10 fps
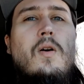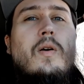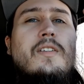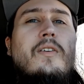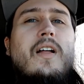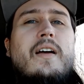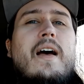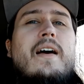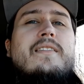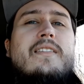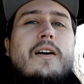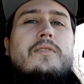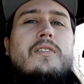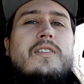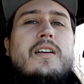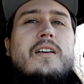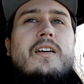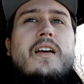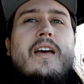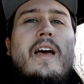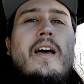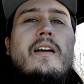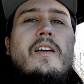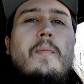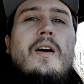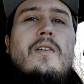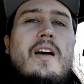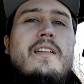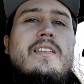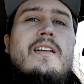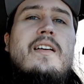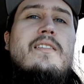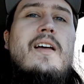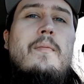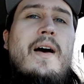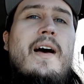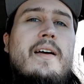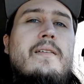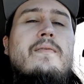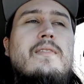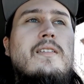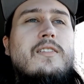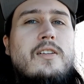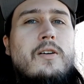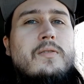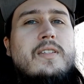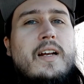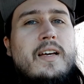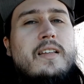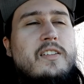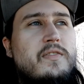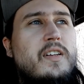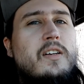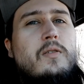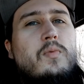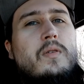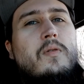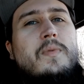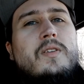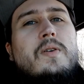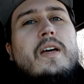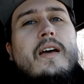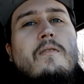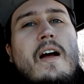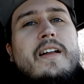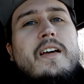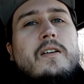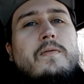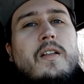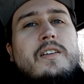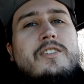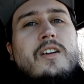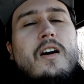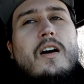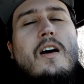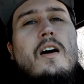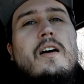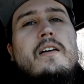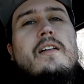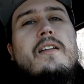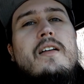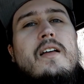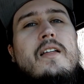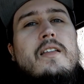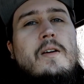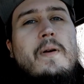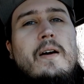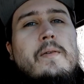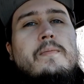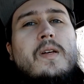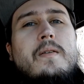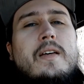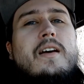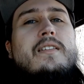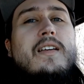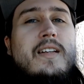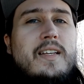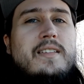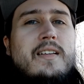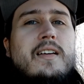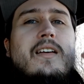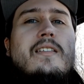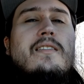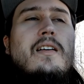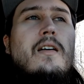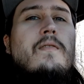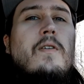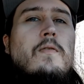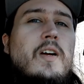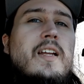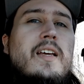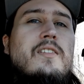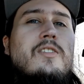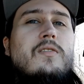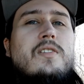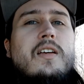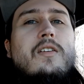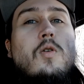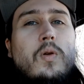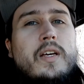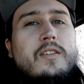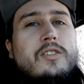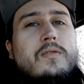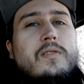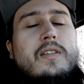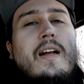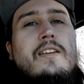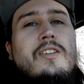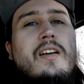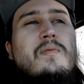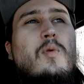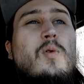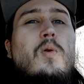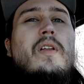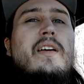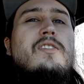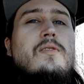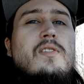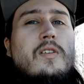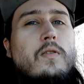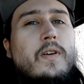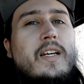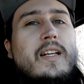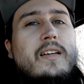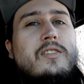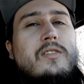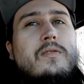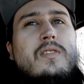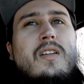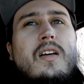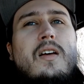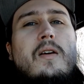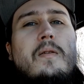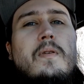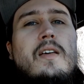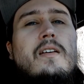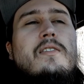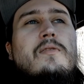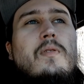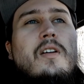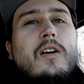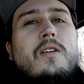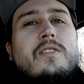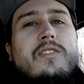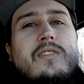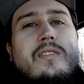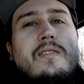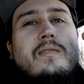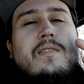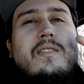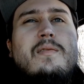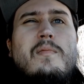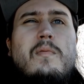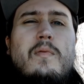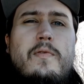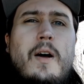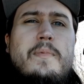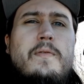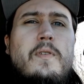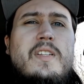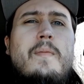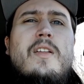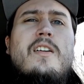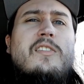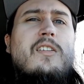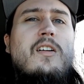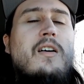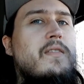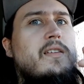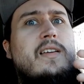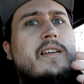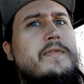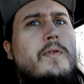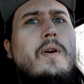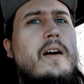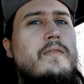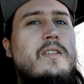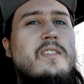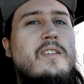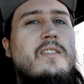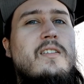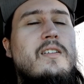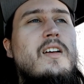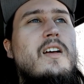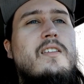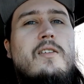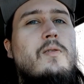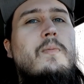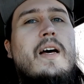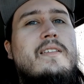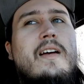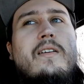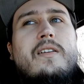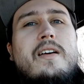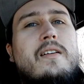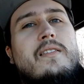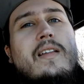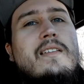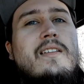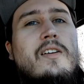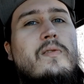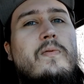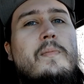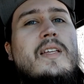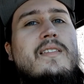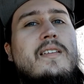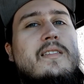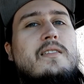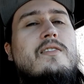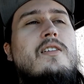What's going on, guys? Skeltos here, and Camaro content is now back. So today in this video we will be doing a radiator flush on the Camaro because it needs it because of overheating issues and cooling issues. It actually has more cooling issues than overheating issues because when the car is up to full temp and then you turn it off, it takes forever to turn it to cool back down, and that's not good for meat season.